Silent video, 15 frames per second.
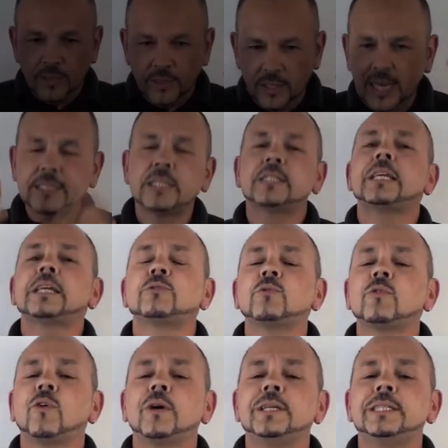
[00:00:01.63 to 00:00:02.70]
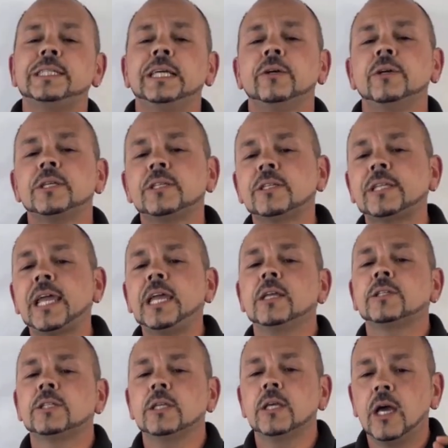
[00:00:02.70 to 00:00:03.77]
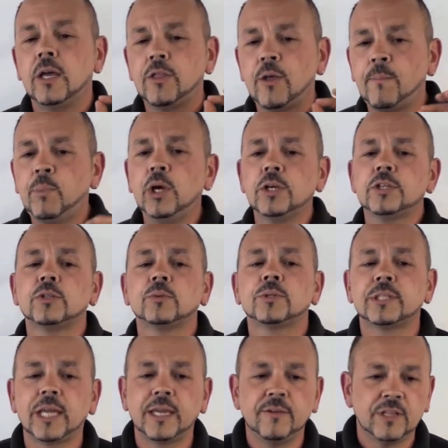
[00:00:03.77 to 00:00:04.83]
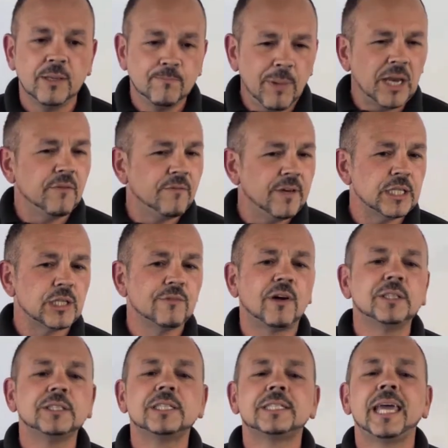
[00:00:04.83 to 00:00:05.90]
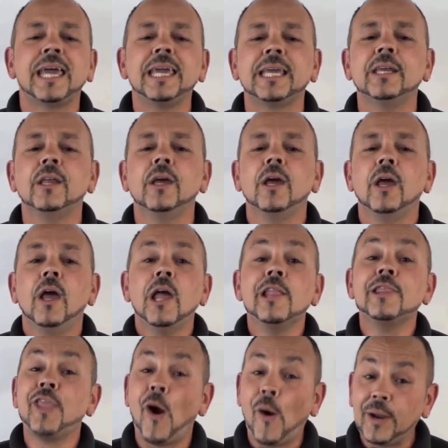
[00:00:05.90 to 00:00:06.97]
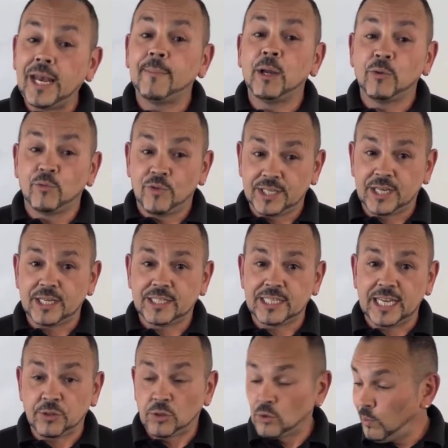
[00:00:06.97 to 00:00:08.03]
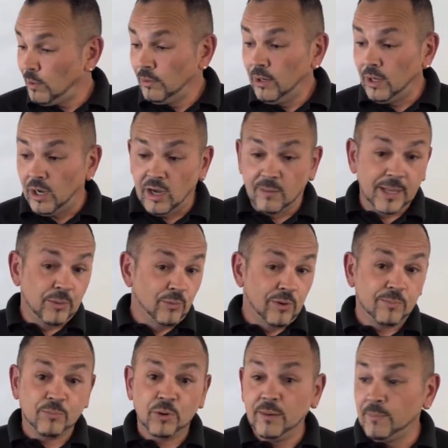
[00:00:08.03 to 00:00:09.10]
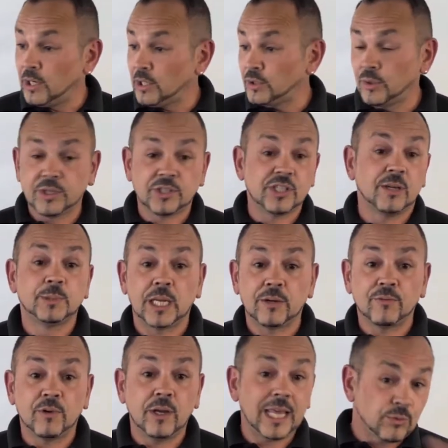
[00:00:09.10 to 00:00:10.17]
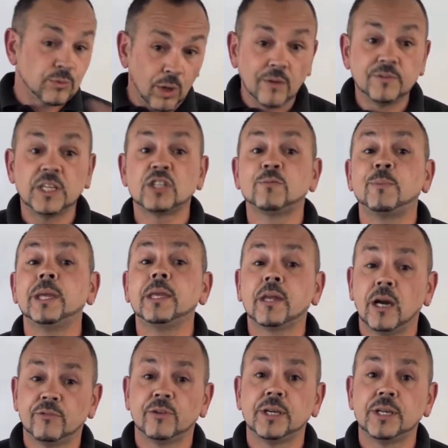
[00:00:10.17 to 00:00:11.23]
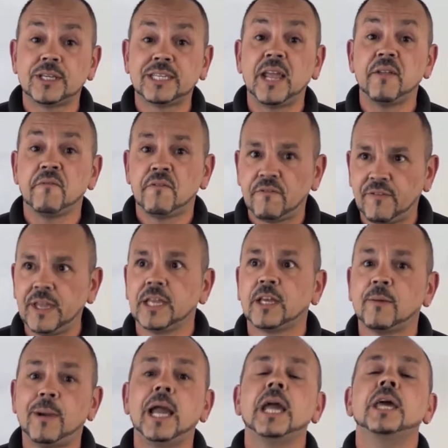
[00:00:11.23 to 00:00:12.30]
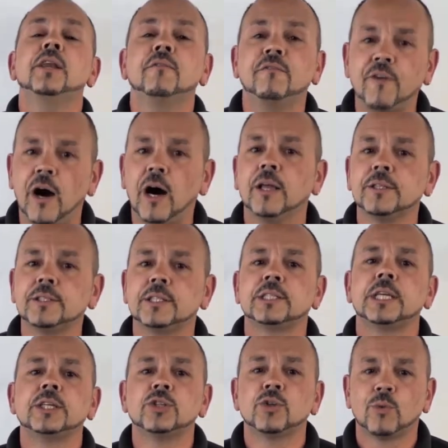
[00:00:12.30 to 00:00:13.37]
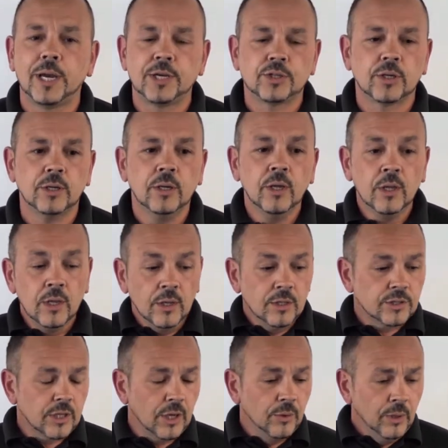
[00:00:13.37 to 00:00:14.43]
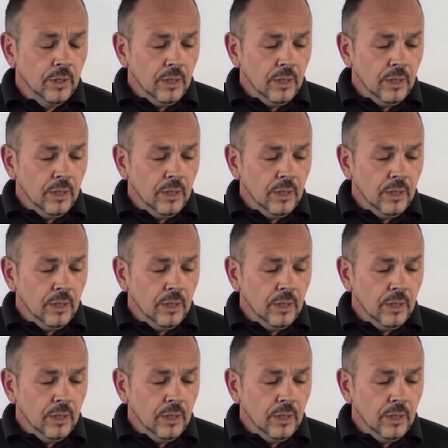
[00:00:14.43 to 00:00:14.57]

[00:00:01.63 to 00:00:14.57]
the next assessment criteria states the personal safety benefits of undertaking dynamic risk assessments. Well, look, I mean, we're pretty much on the subject, right? That's what I've just been covering, and saying think about in advance the situation. So,